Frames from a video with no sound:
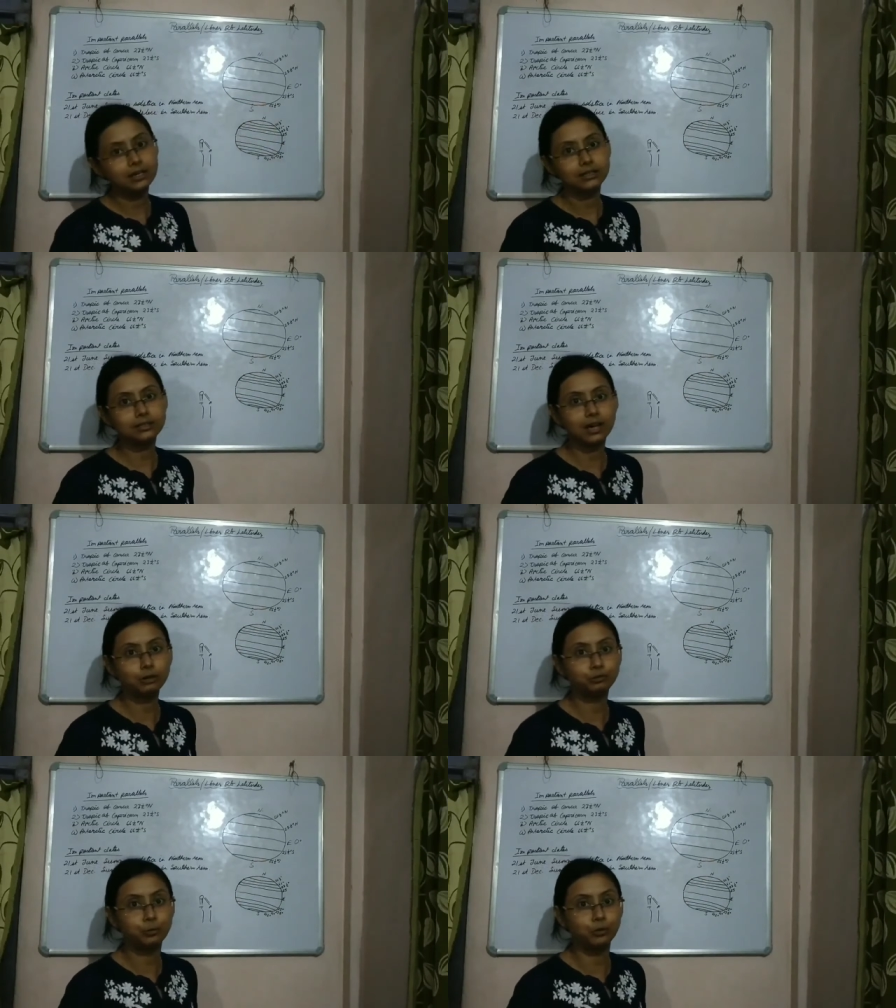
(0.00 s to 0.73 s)

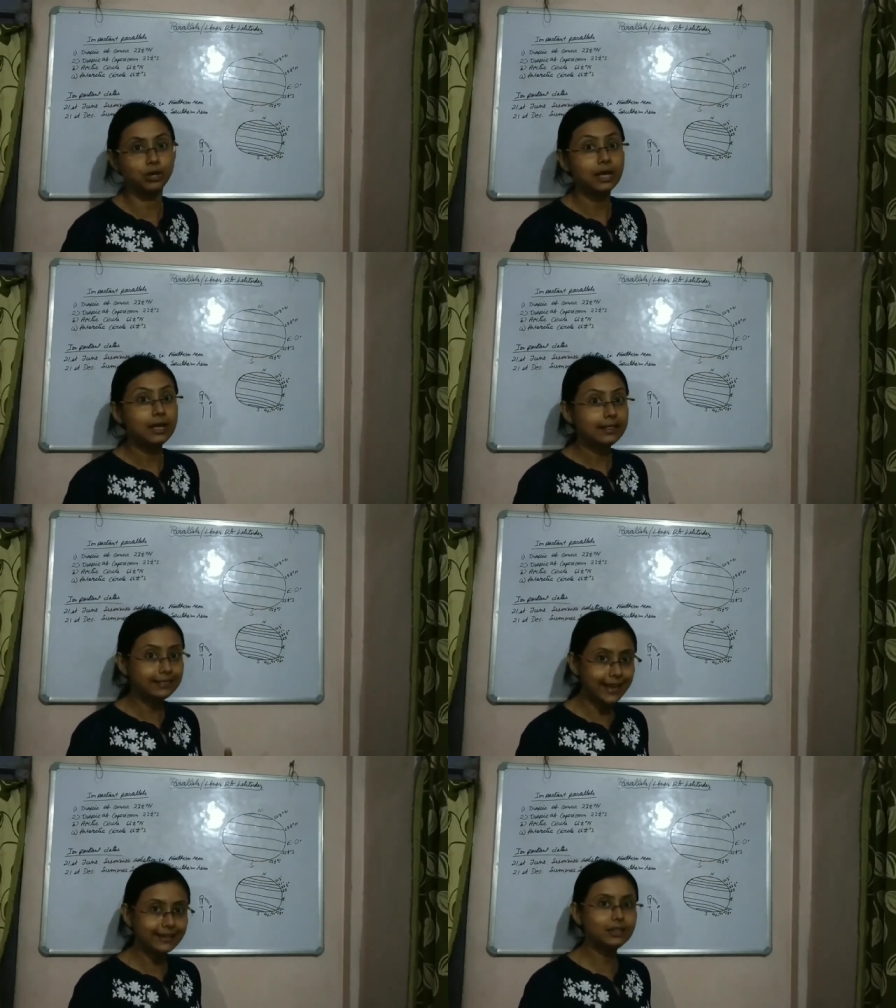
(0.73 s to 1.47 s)
South Pole.
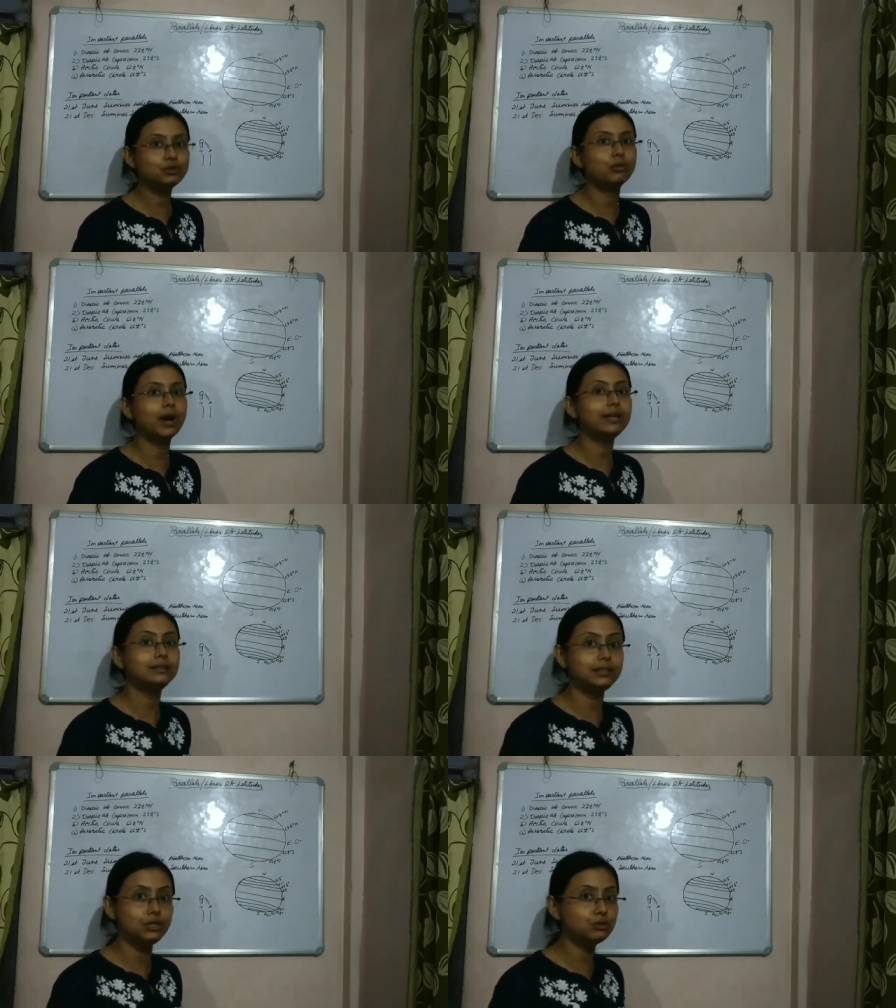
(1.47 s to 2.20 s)
That is why,
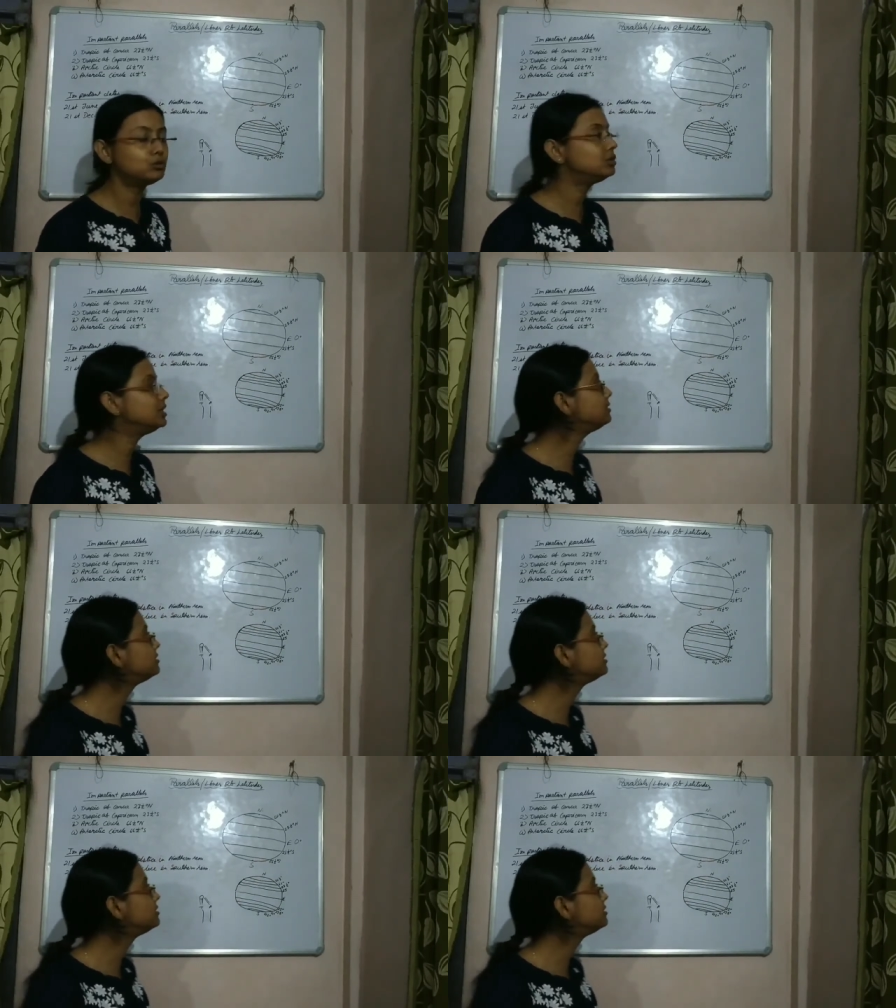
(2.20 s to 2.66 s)
due to these